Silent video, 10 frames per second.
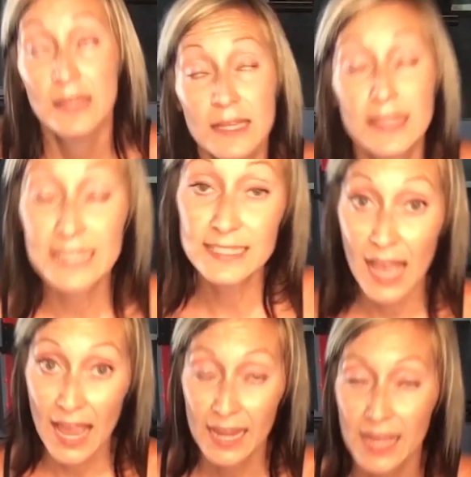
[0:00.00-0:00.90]
they
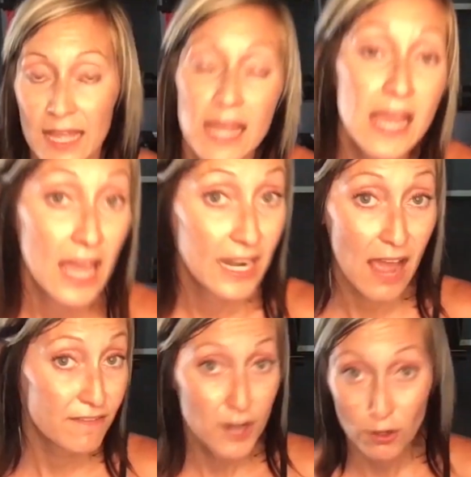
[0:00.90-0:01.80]
say, and I
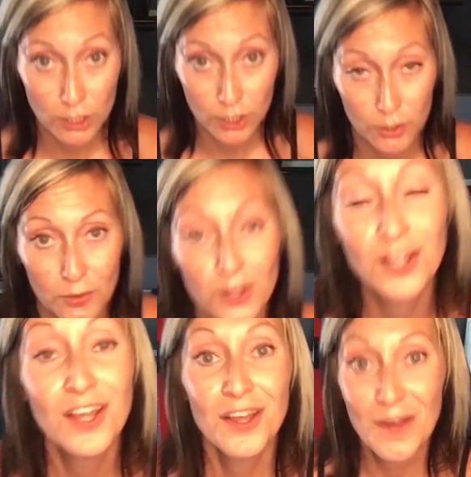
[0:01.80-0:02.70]
have no clue
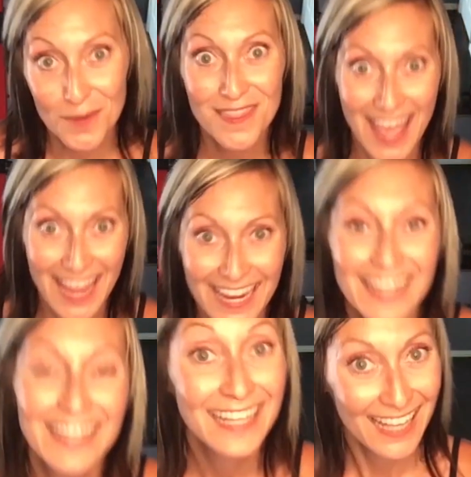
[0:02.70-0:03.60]
who they
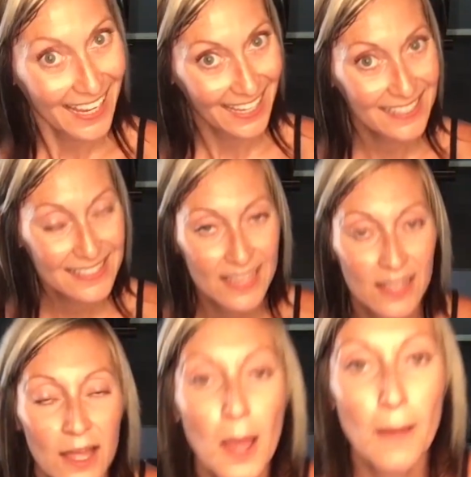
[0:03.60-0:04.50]
is,
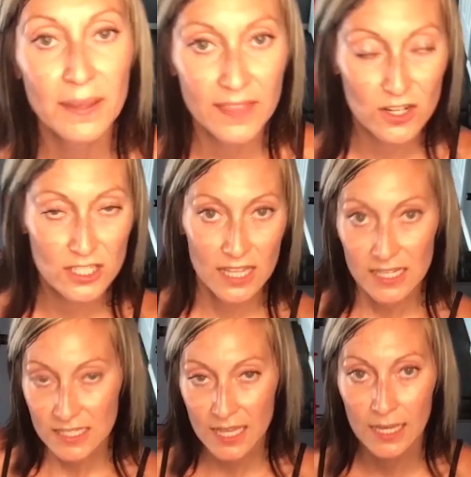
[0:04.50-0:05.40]
but there's
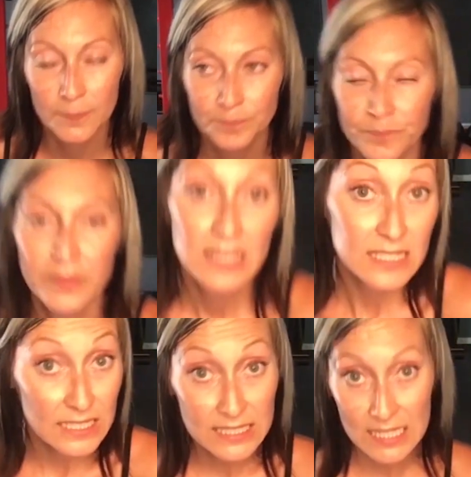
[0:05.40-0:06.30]
this
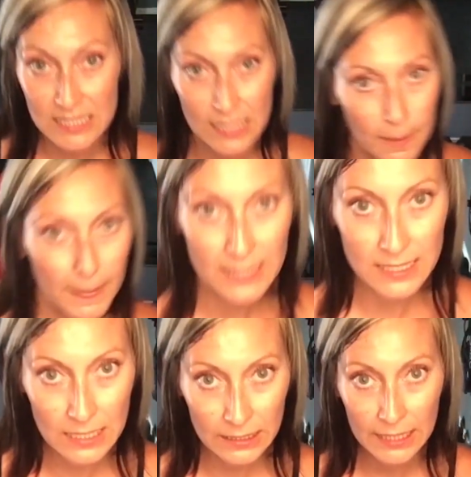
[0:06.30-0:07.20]
statistic
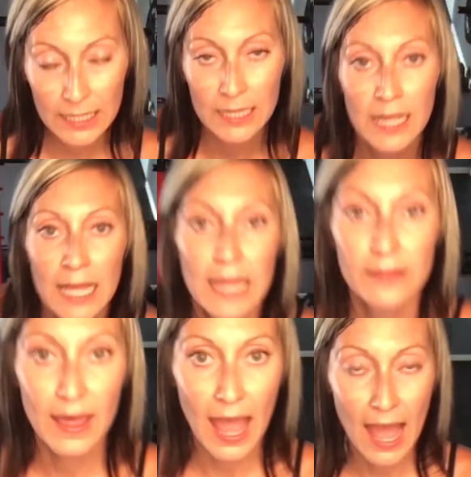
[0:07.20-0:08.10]
basically
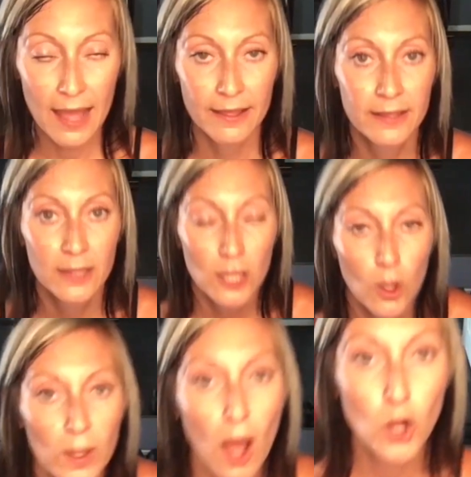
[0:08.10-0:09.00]
that
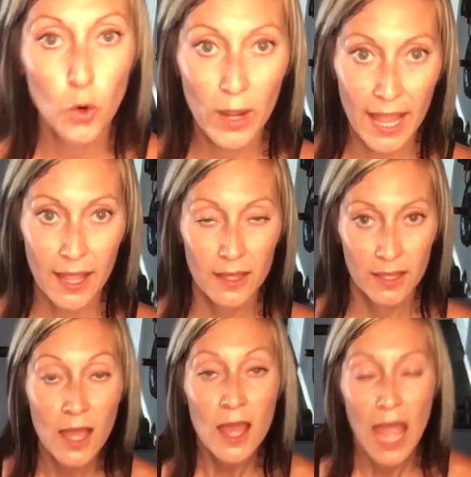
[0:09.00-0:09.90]
we all quit
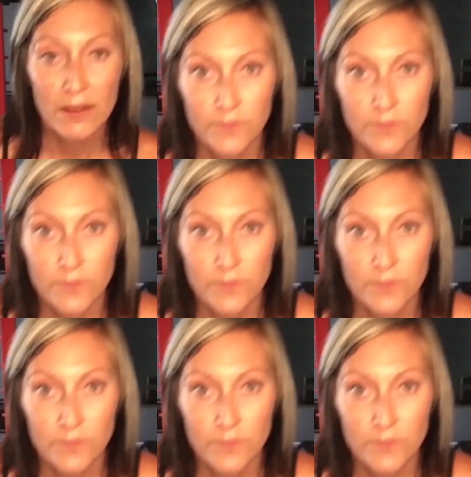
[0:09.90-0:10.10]
at